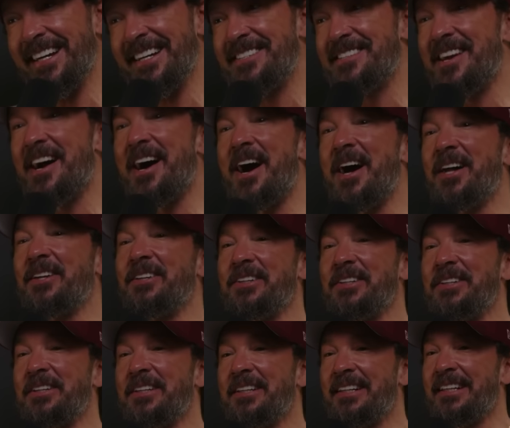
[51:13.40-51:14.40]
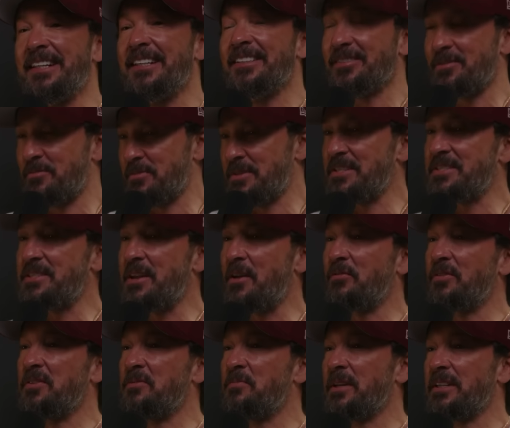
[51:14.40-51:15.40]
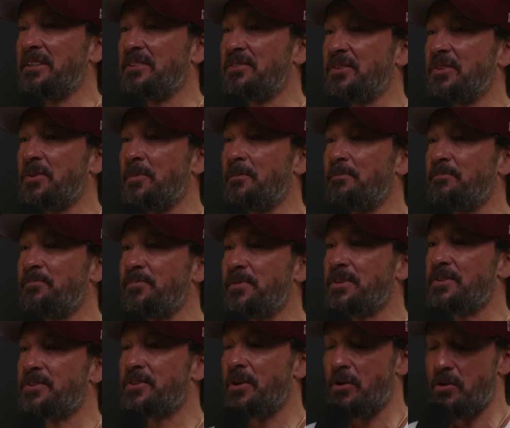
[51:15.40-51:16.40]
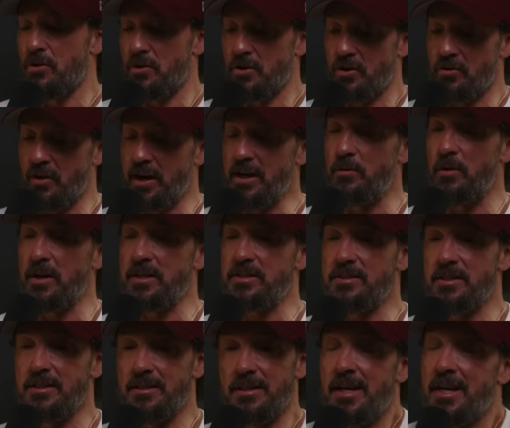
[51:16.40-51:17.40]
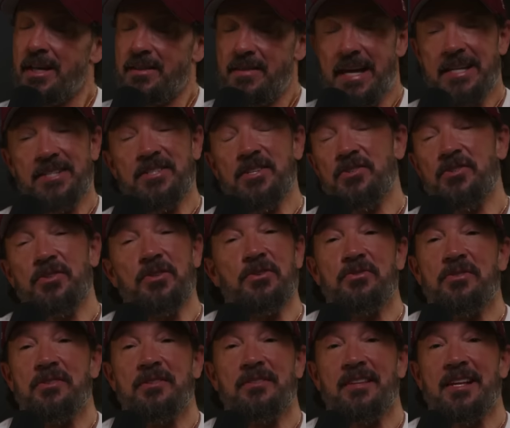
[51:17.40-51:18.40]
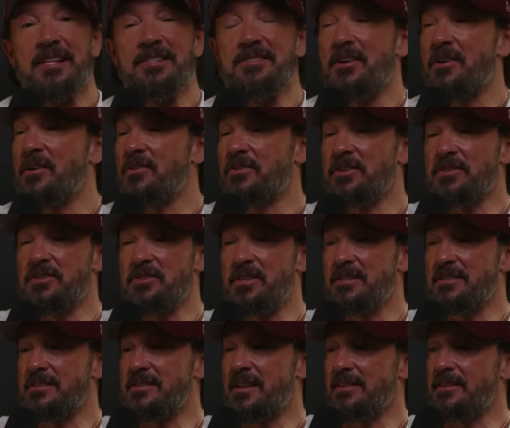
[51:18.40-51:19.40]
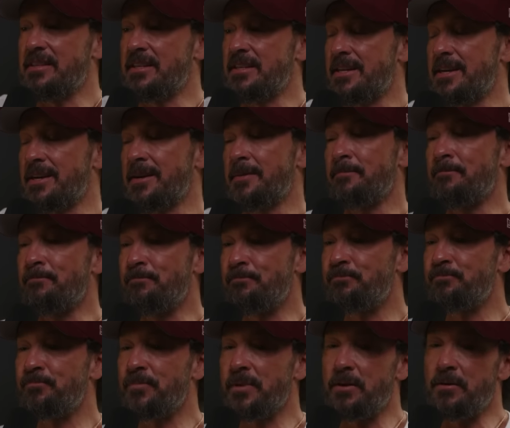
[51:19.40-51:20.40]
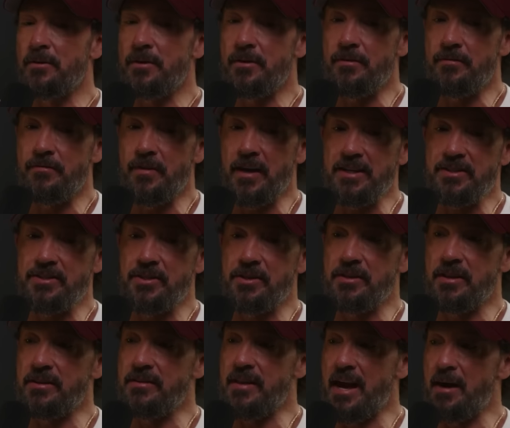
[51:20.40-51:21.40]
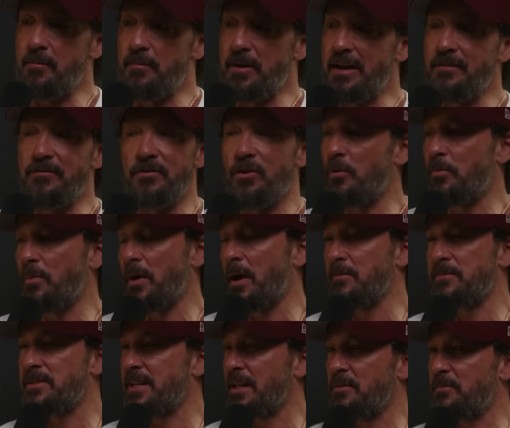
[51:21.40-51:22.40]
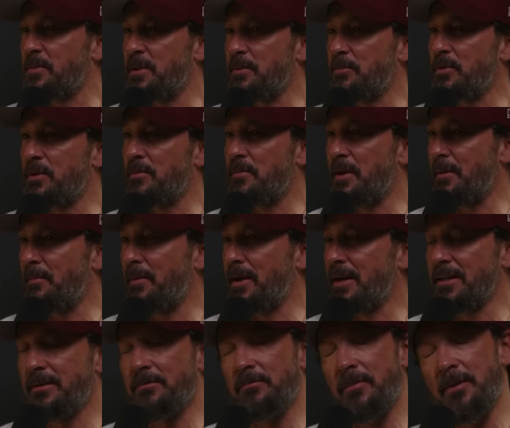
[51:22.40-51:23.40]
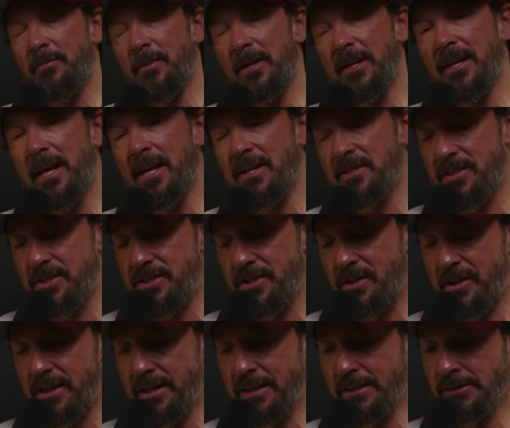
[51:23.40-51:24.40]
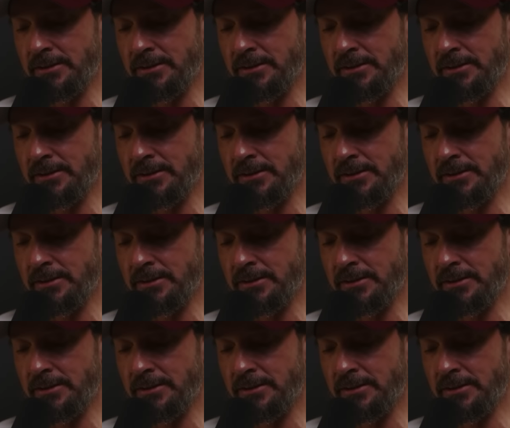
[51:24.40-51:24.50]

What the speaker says: to honor some of the stuff we've been through. So great question. That's the truth. That's all. There's nothing fancier than that. But I have no problem telling people about my medication journey.